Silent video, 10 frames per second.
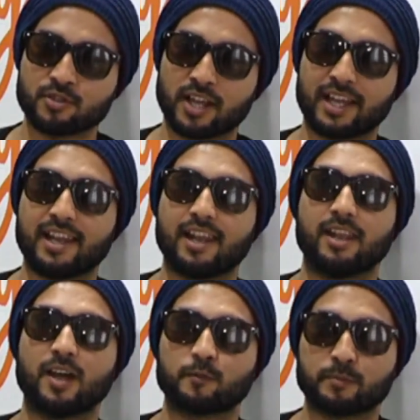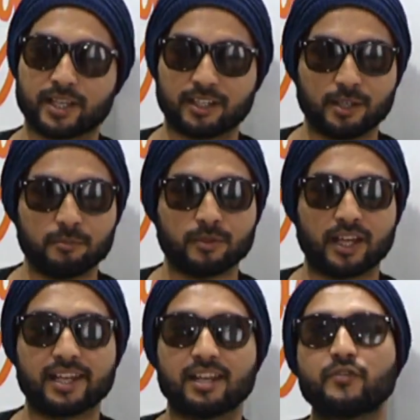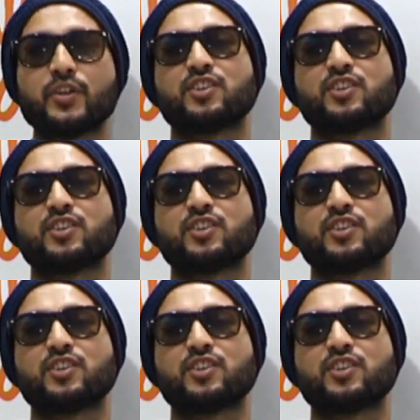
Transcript: I love my name. I love the